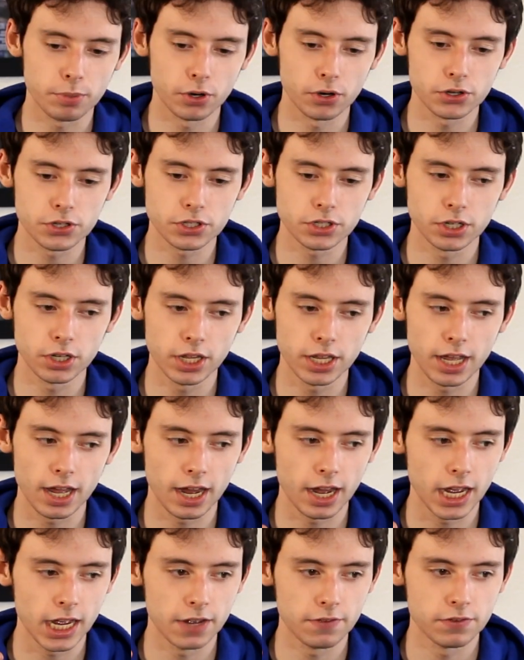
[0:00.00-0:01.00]

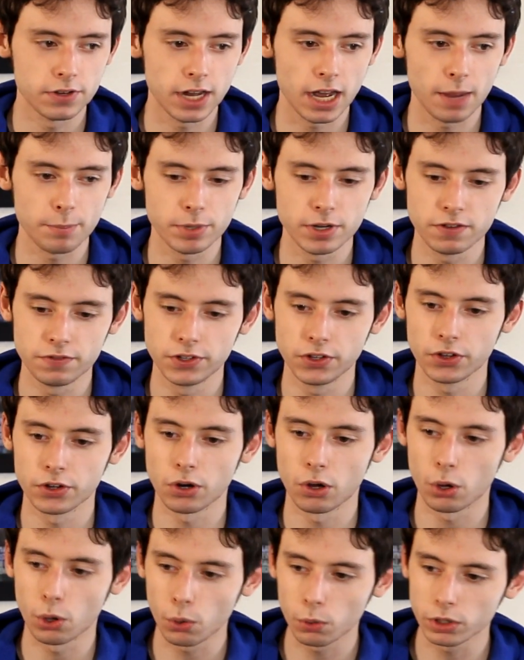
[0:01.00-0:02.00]
Personally, I have not been
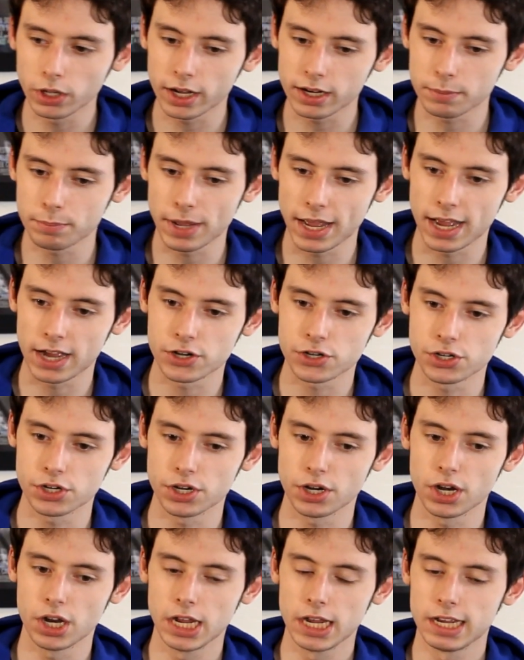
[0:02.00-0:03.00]
feeling a whole lot of
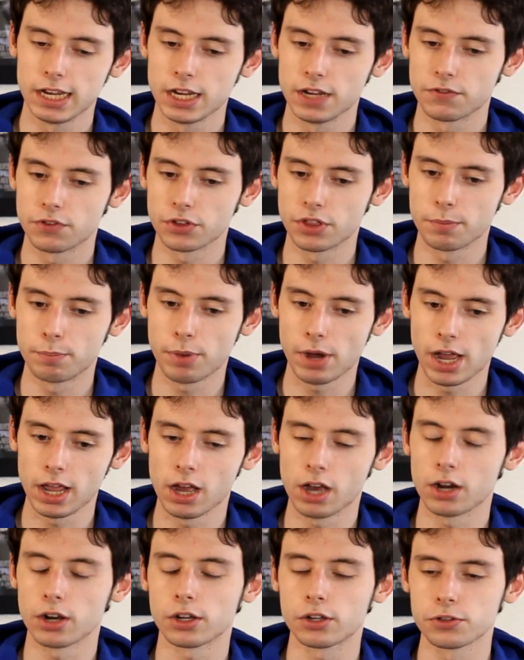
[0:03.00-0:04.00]
passion for the
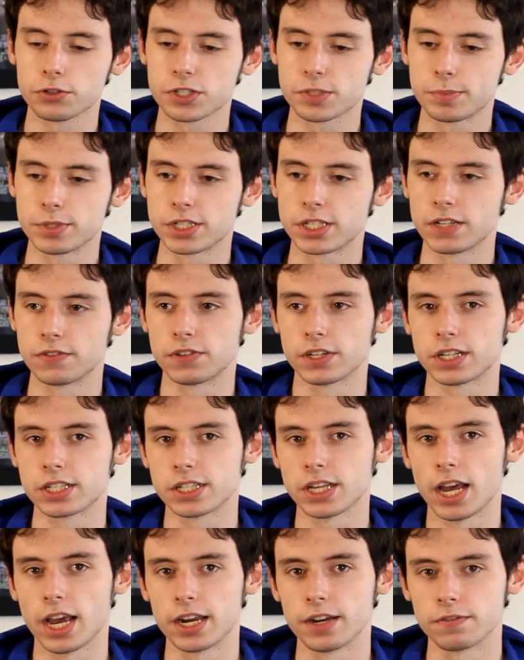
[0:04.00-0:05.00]

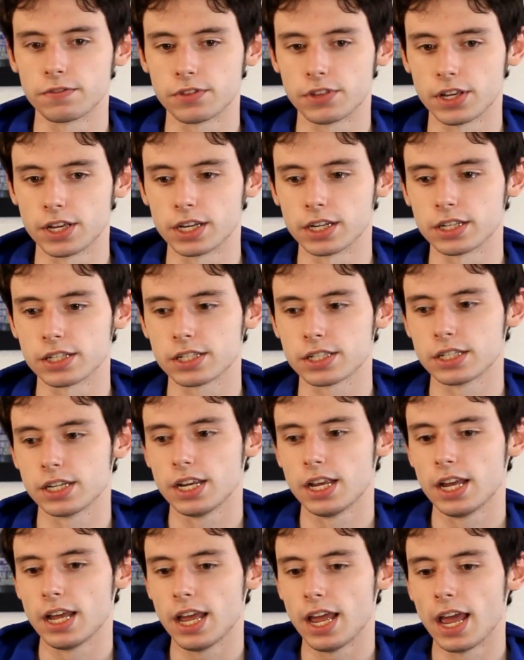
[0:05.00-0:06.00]
Bionicle-specific side of things.